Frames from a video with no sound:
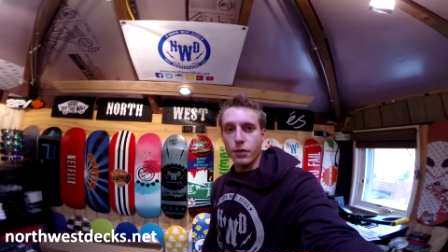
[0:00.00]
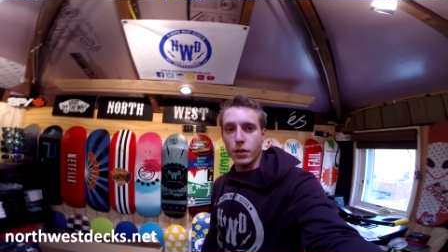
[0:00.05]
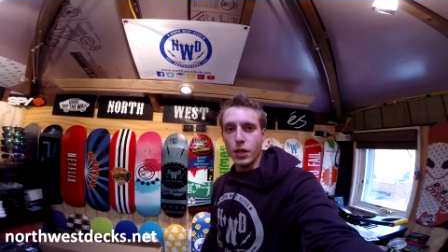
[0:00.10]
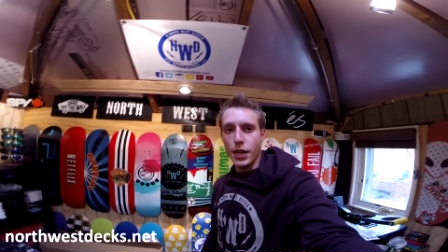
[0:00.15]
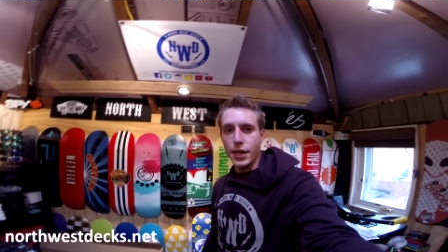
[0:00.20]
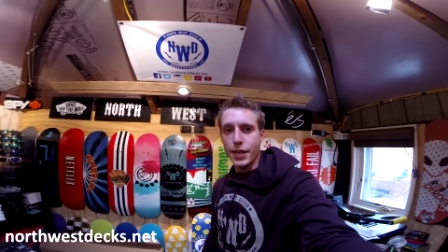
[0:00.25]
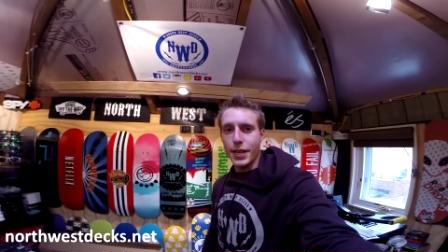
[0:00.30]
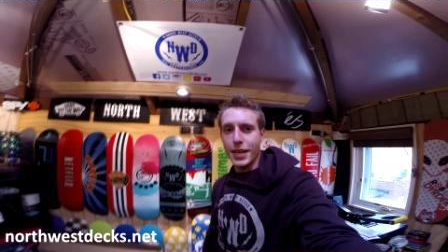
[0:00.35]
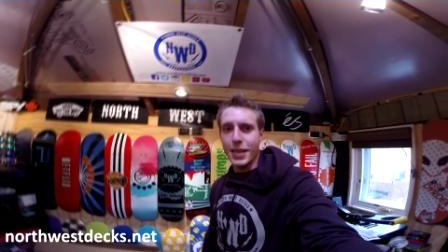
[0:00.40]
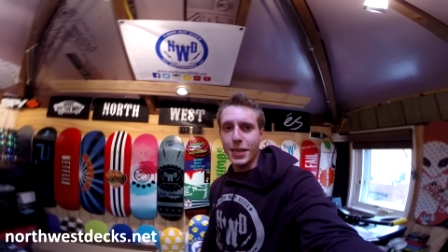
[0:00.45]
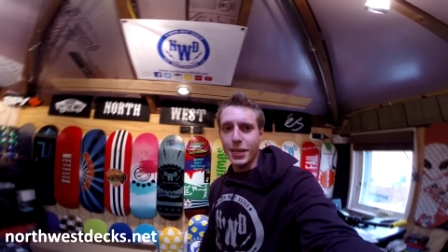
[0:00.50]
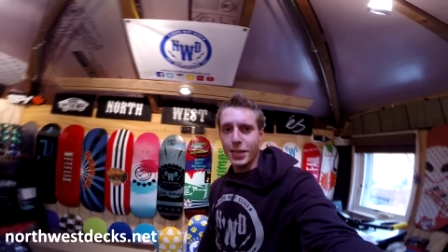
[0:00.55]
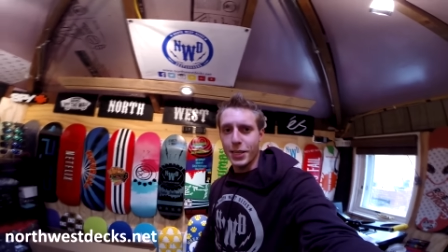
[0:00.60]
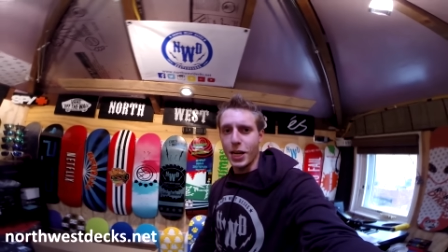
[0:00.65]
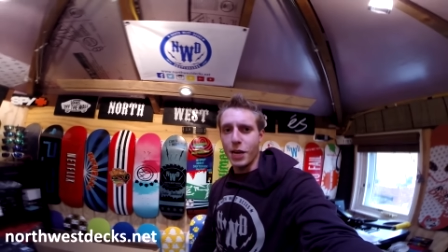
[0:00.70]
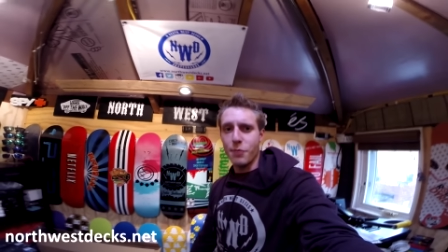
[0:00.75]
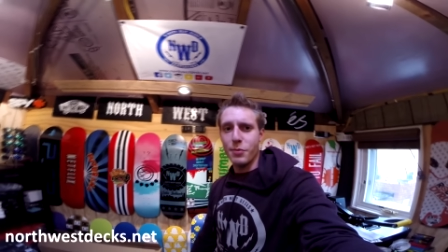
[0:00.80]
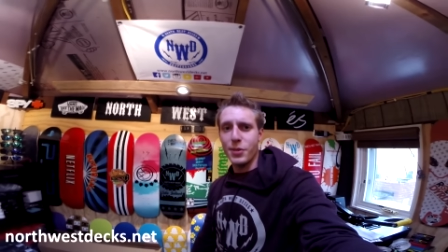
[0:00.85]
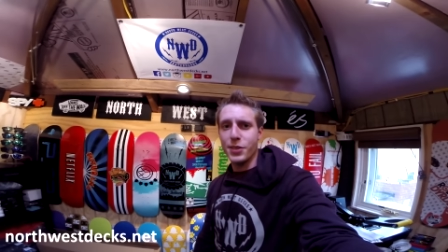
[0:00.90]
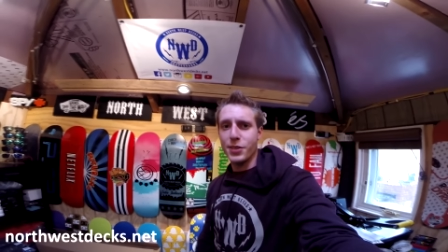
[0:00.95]
a like,
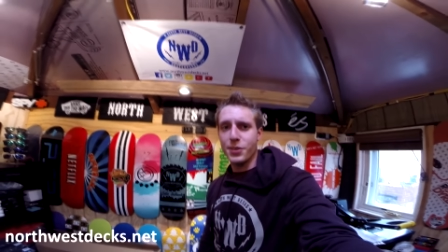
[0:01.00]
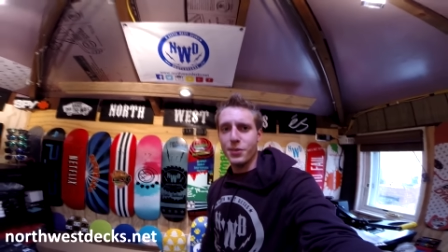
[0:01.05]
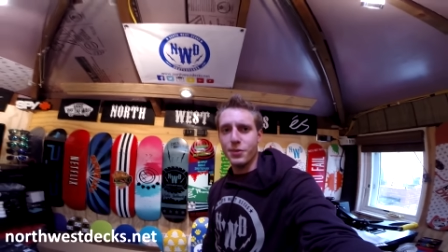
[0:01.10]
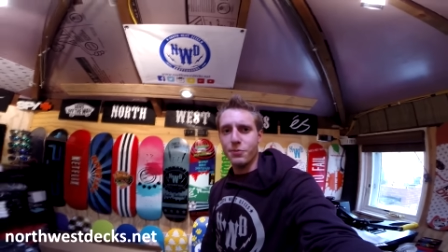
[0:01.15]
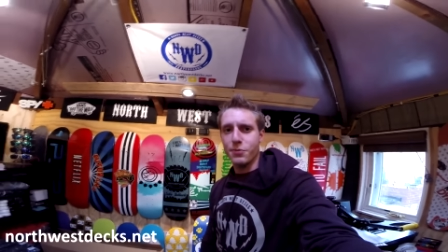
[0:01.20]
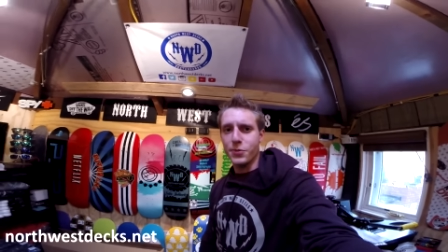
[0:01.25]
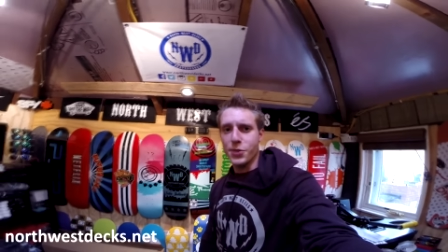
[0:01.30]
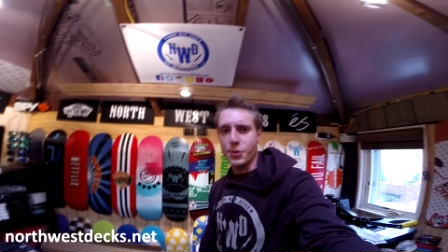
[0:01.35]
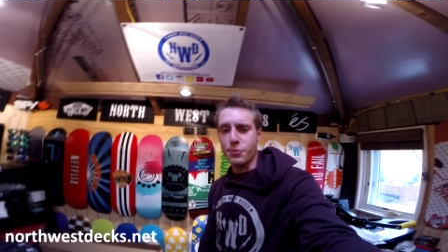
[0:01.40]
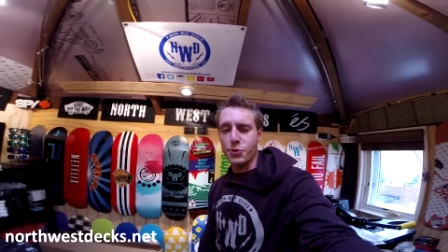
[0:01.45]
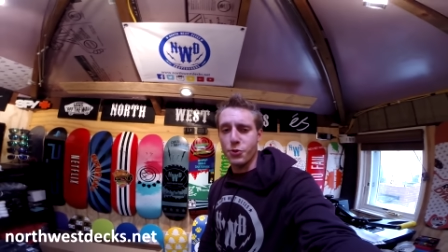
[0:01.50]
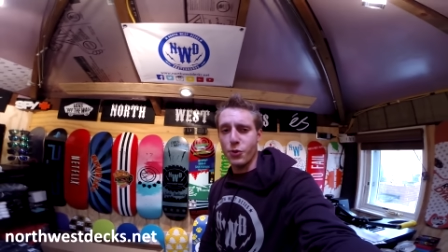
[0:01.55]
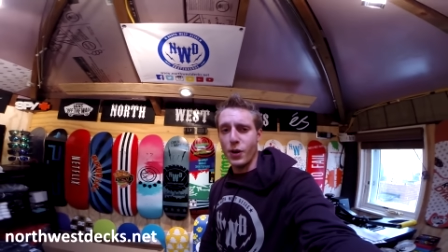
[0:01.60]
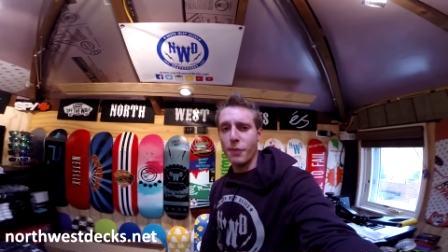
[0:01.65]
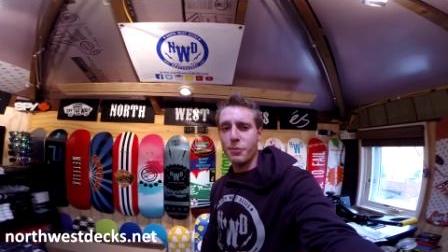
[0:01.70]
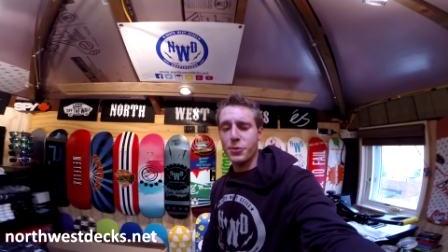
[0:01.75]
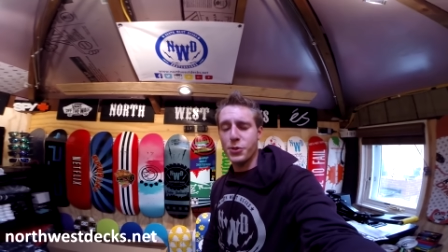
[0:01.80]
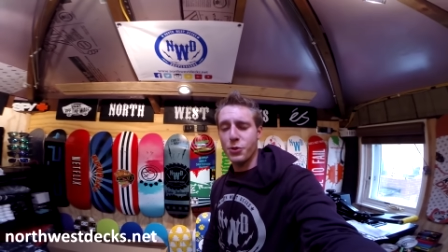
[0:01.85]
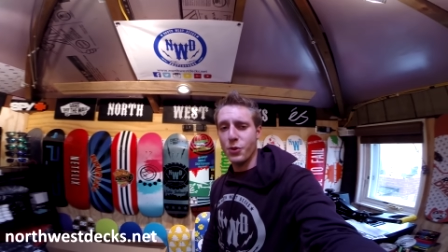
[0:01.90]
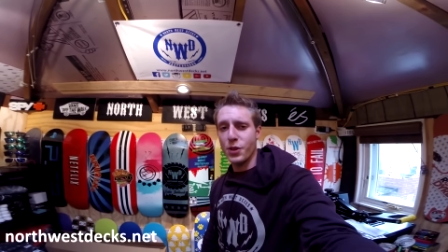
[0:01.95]
comment,
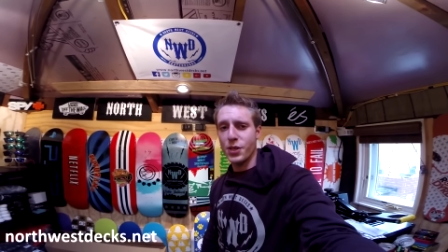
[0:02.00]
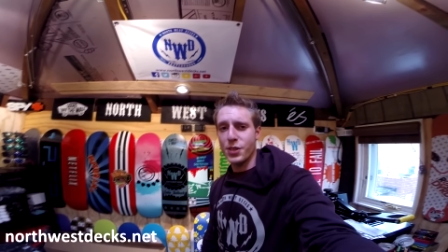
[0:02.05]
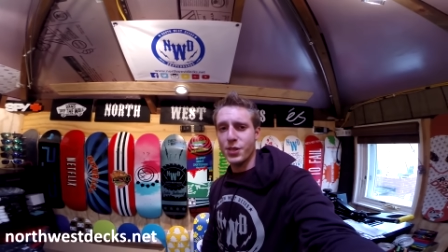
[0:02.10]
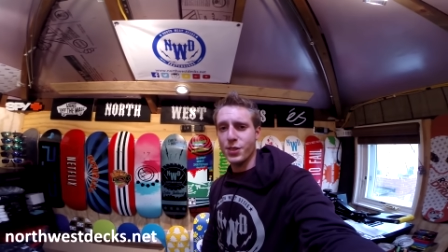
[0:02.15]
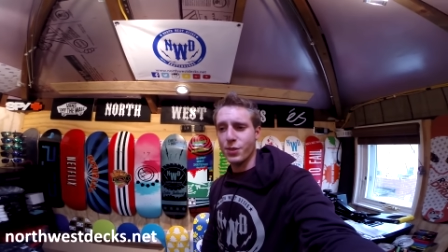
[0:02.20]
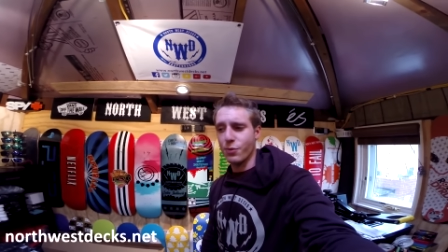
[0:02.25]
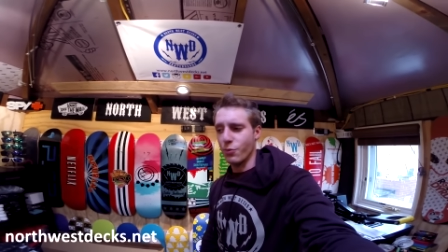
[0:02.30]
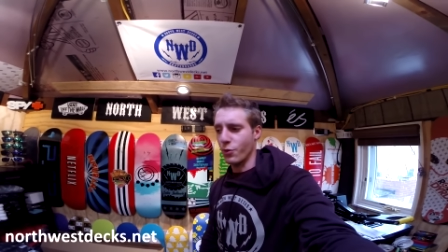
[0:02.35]
subscribe to us.